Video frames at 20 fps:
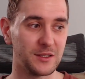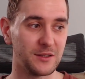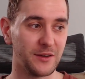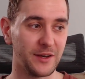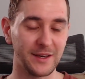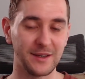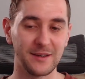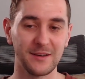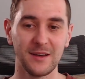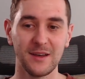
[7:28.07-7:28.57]

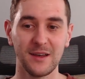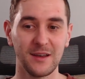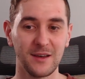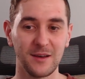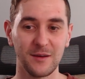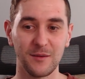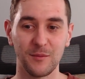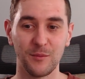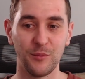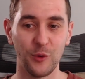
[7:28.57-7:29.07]
Like,
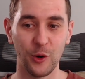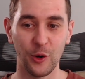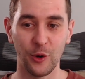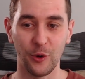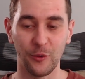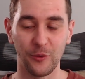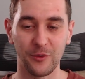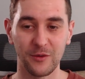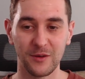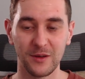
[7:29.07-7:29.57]

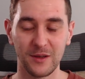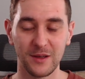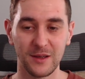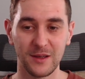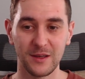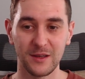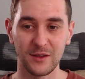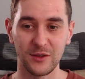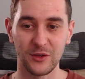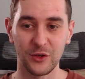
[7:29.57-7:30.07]
bro,
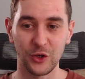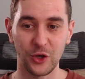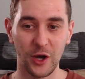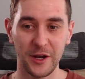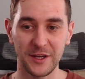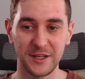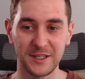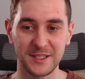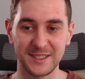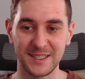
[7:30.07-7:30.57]
you got
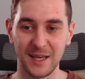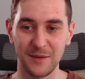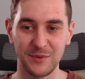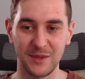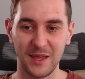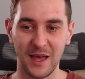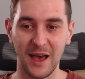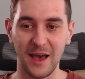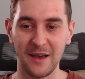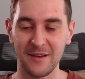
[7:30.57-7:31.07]
to accept
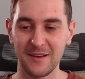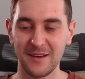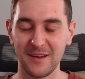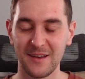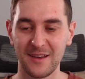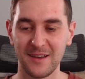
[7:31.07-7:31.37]
that.